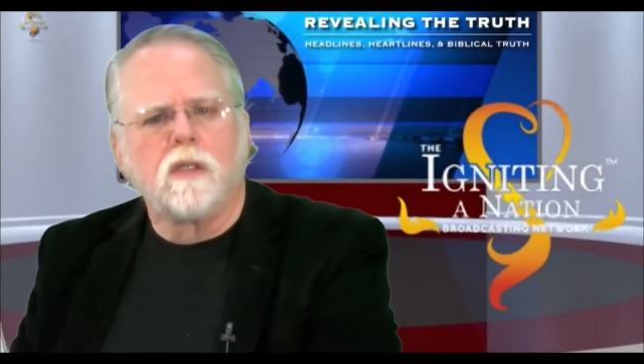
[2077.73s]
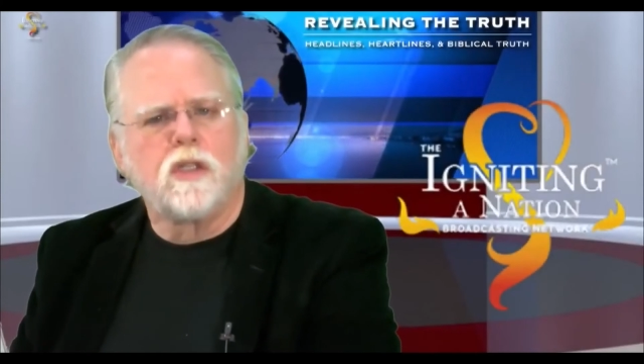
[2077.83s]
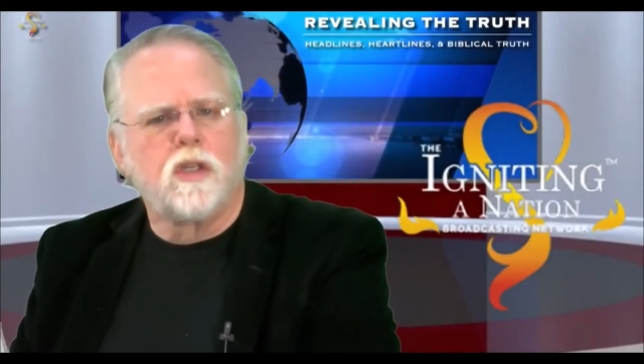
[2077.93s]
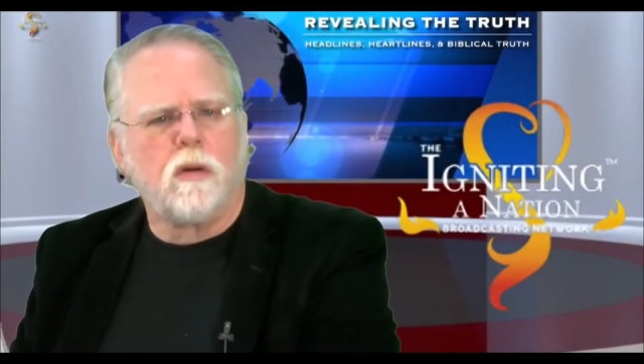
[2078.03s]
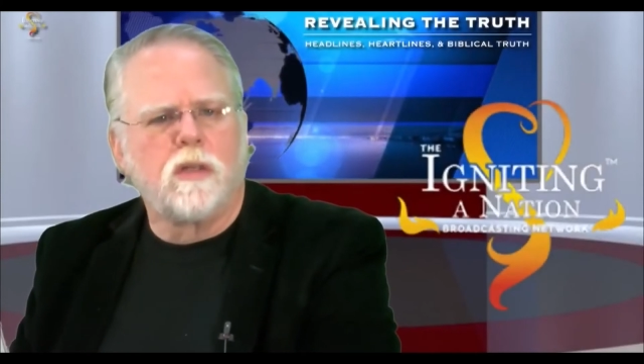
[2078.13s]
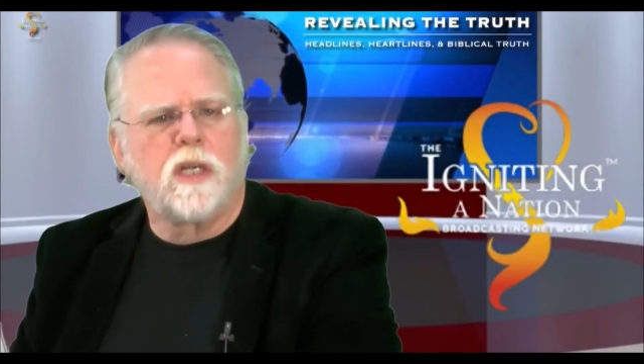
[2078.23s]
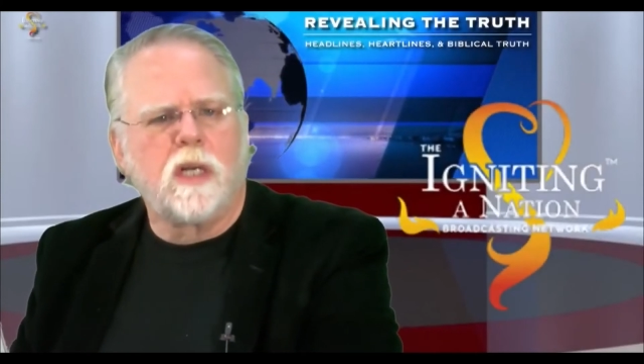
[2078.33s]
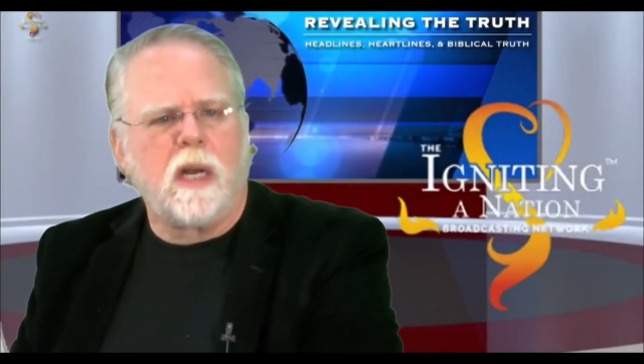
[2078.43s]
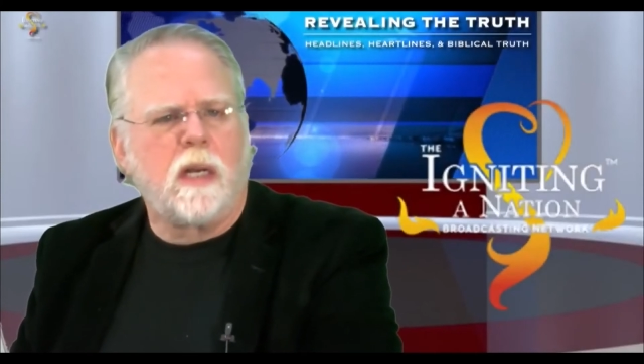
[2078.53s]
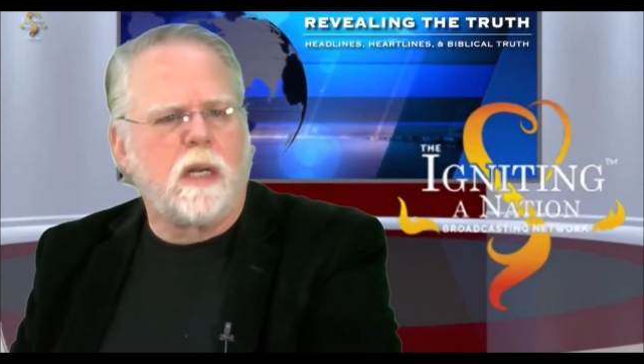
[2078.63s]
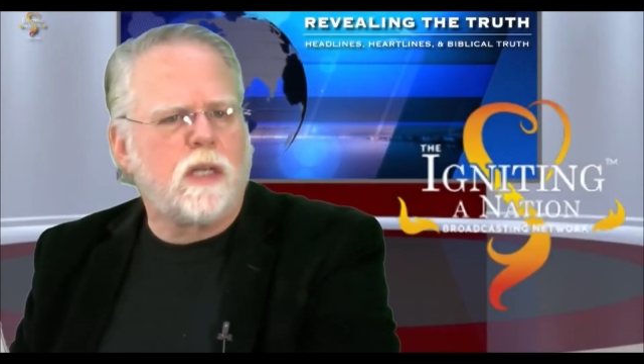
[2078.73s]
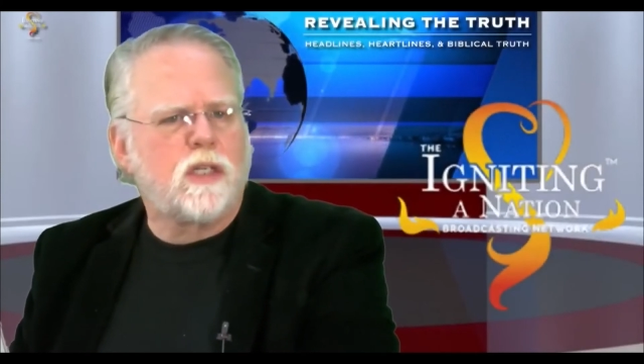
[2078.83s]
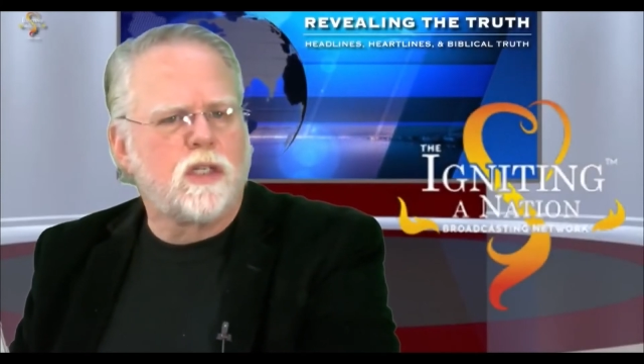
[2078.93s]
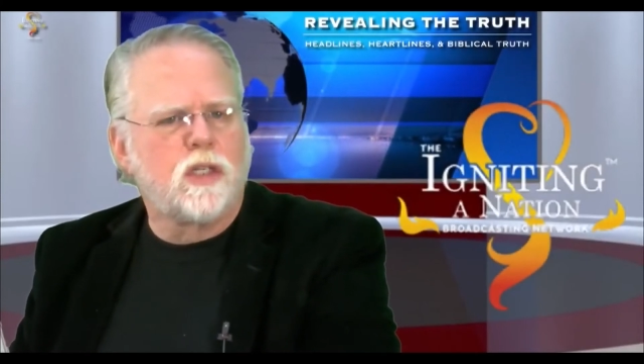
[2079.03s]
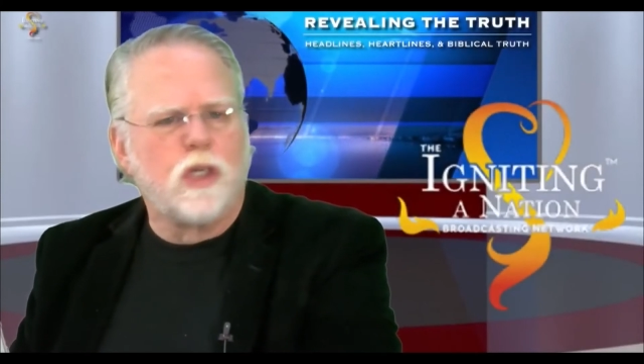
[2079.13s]
and so does Igniting
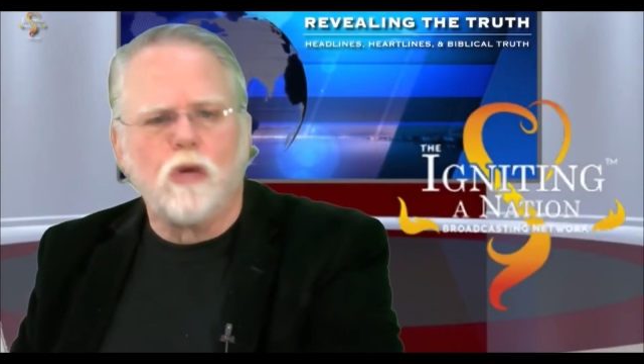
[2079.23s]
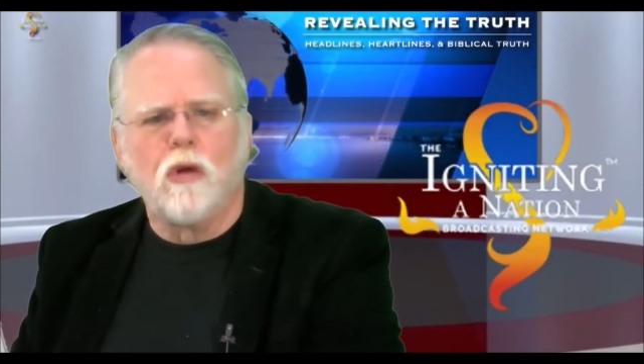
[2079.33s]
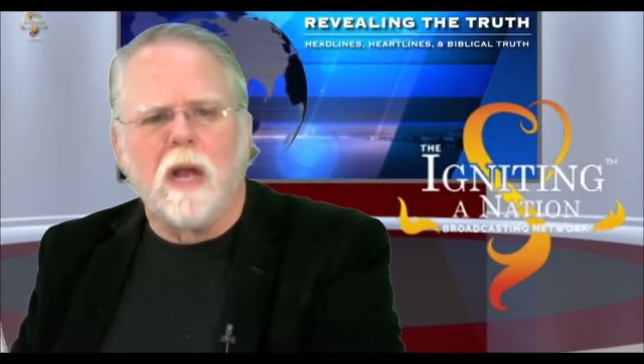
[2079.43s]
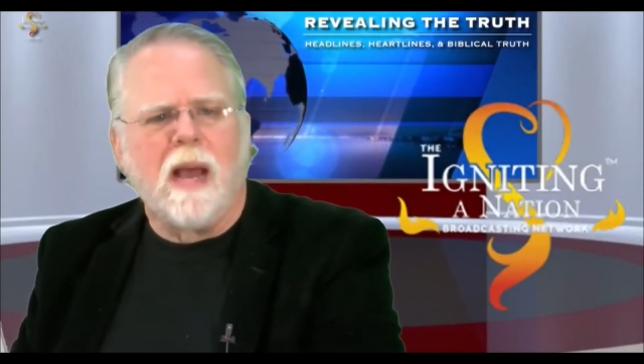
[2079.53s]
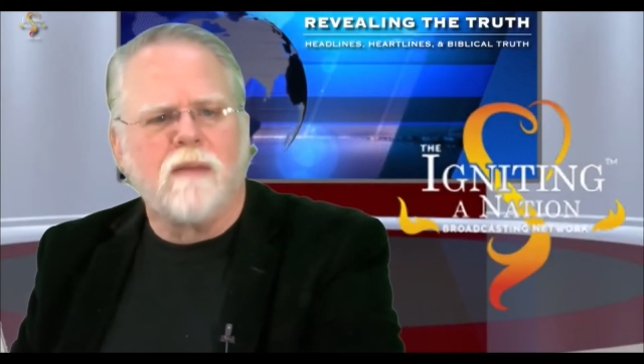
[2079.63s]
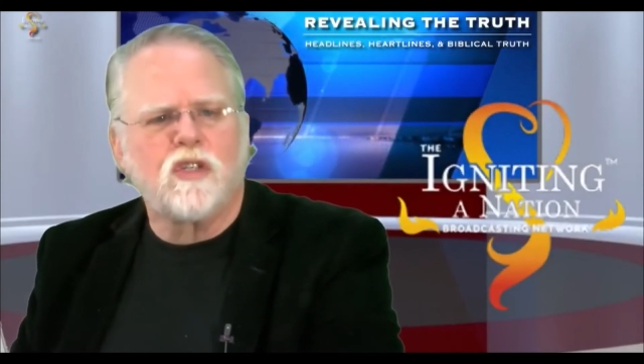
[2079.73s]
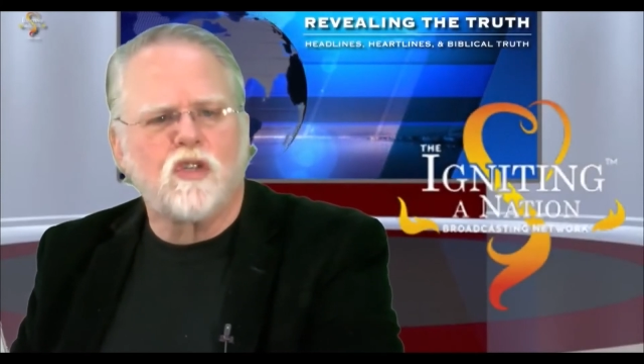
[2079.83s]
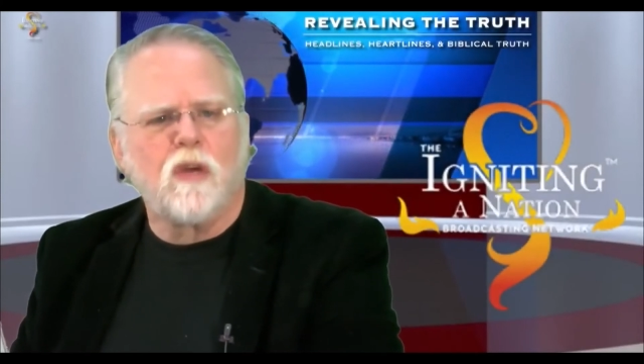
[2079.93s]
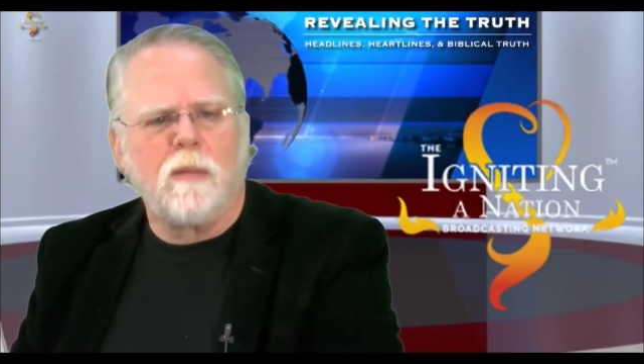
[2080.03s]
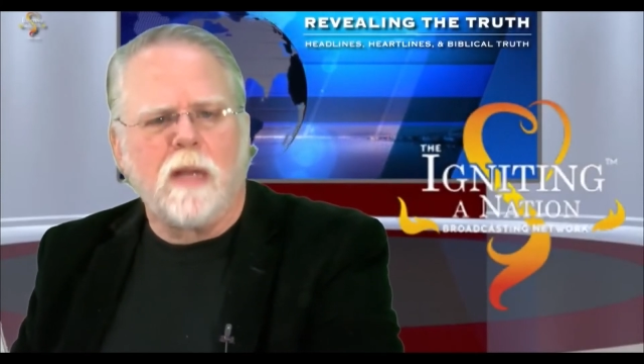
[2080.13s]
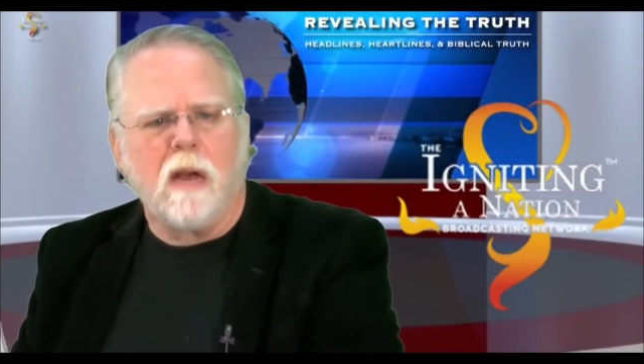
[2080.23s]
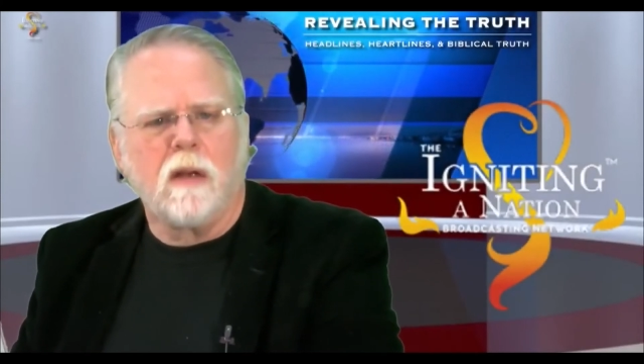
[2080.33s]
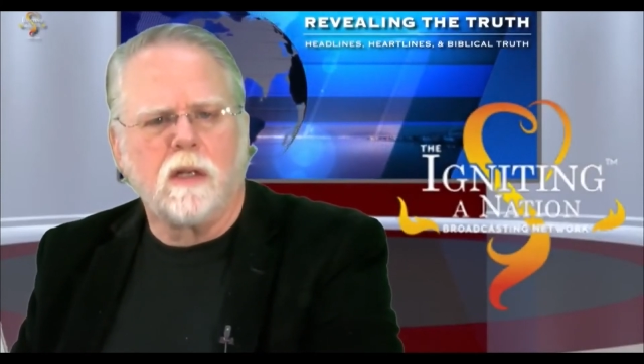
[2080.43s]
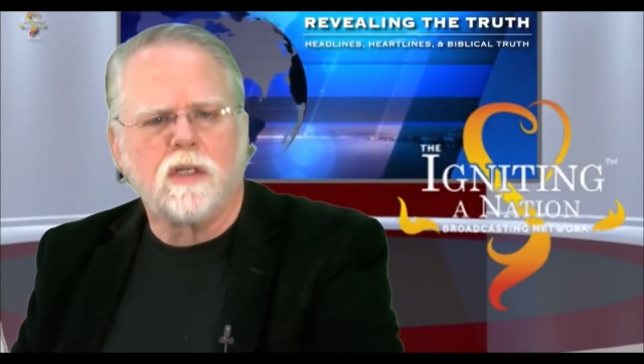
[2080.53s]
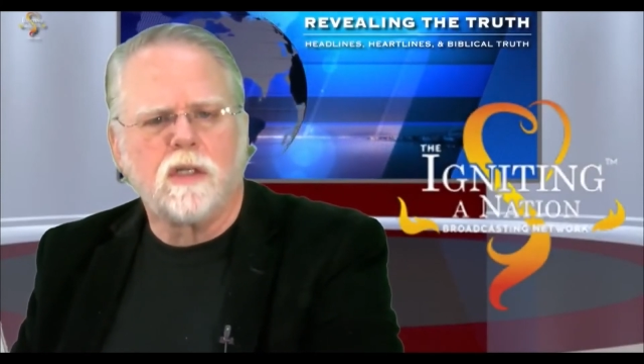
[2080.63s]
Nation's new live streaming
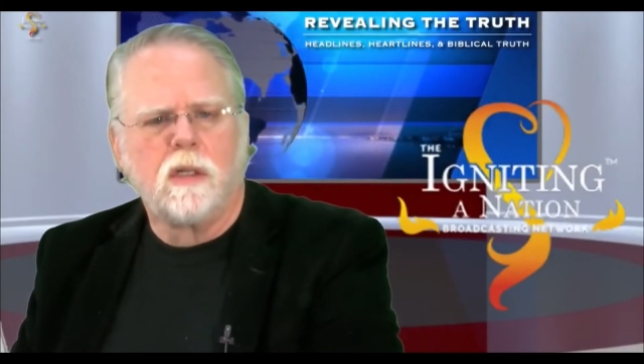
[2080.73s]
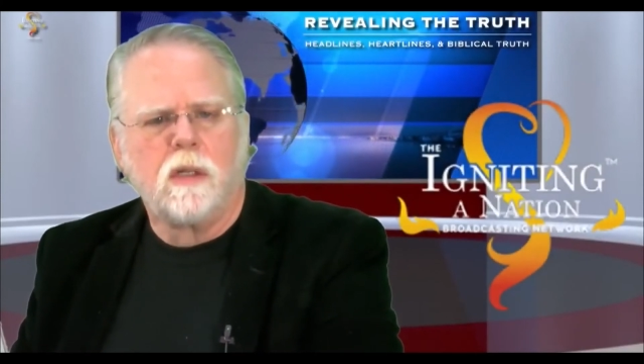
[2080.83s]
outlets.